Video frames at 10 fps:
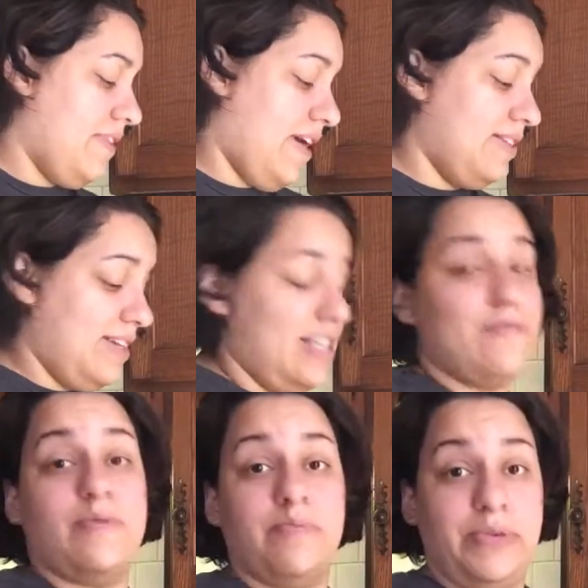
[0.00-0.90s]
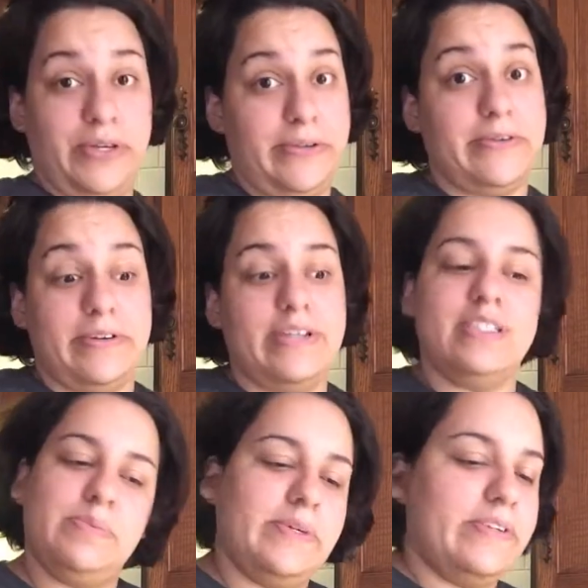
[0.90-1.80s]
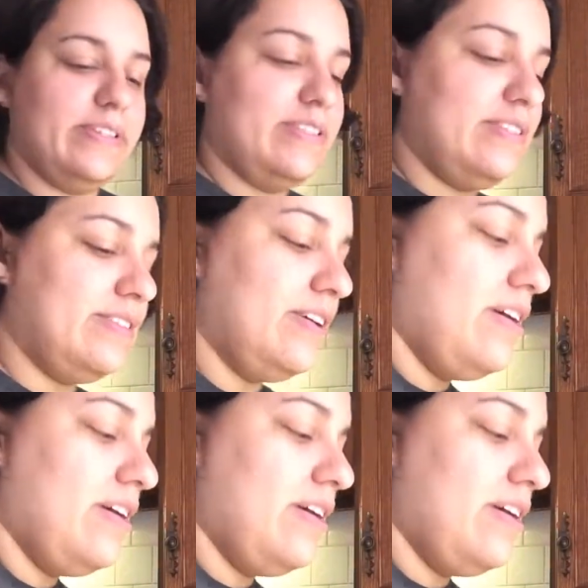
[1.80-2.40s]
I say this from pure experience.